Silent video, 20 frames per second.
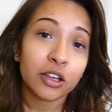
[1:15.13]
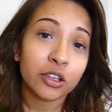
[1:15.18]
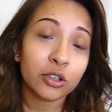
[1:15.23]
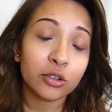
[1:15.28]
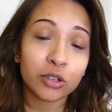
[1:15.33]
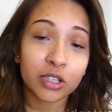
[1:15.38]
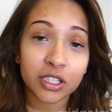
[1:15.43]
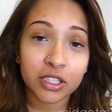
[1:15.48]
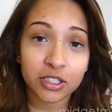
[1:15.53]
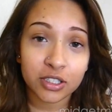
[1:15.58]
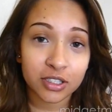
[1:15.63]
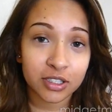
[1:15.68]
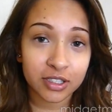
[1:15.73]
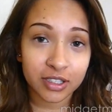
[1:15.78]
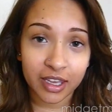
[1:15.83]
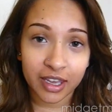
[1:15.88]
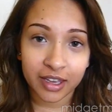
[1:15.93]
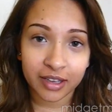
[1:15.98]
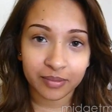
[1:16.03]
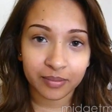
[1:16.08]
you can
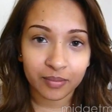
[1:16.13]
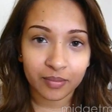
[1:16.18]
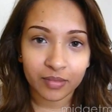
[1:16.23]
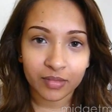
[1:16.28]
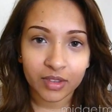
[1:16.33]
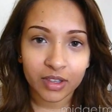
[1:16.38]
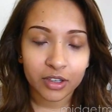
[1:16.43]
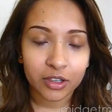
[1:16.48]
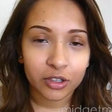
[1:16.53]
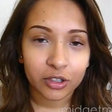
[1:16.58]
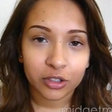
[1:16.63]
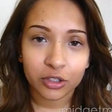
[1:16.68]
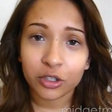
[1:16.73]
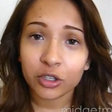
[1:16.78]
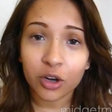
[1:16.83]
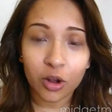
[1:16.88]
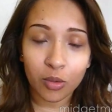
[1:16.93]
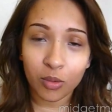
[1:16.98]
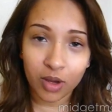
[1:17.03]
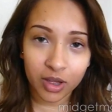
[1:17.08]
just get,
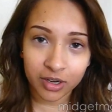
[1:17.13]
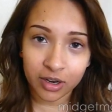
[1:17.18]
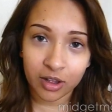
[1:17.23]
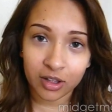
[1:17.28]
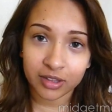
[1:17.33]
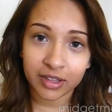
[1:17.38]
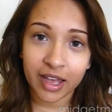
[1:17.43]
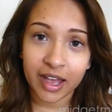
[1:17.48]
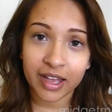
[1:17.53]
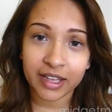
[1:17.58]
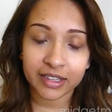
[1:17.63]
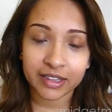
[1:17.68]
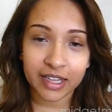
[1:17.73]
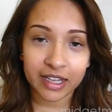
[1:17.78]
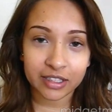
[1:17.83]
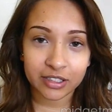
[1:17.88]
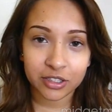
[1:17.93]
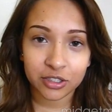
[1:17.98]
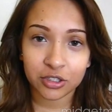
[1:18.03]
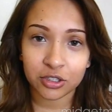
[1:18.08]
you don't want all that.
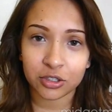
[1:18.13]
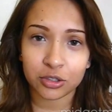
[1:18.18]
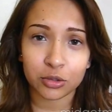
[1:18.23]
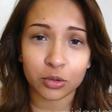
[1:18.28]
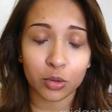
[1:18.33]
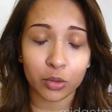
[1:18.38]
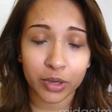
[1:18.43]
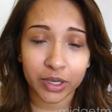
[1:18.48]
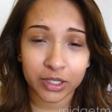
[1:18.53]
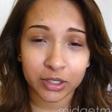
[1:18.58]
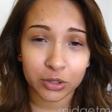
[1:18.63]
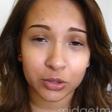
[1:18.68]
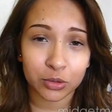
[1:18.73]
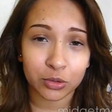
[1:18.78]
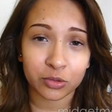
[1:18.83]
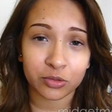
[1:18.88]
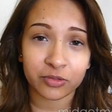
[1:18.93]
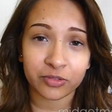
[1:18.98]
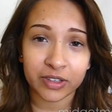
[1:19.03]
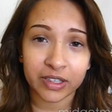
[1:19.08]
That's just going
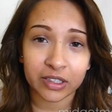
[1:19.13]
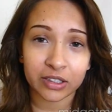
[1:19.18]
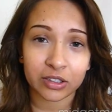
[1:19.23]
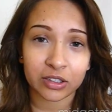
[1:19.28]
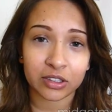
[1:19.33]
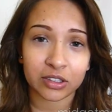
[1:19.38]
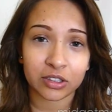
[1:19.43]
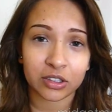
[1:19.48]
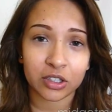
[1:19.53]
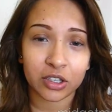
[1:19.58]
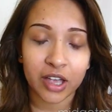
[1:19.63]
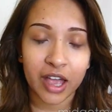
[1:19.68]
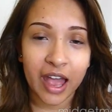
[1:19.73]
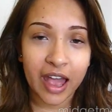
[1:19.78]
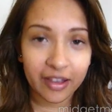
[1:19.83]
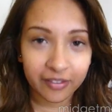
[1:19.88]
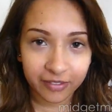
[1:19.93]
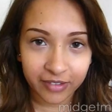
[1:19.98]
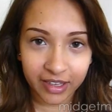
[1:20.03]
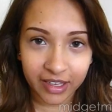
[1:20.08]
to feel
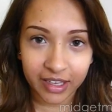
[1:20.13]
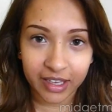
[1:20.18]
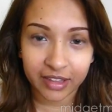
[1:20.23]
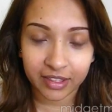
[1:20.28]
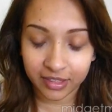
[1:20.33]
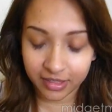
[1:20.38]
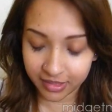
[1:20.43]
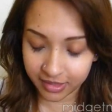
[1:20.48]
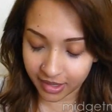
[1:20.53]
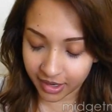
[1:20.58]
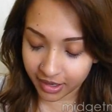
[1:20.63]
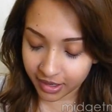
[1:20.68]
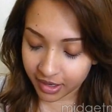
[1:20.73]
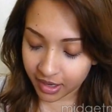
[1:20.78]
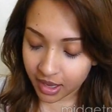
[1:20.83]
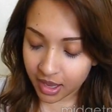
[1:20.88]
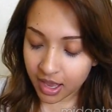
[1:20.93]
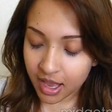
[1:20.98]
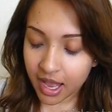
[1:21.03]
heavy and thick.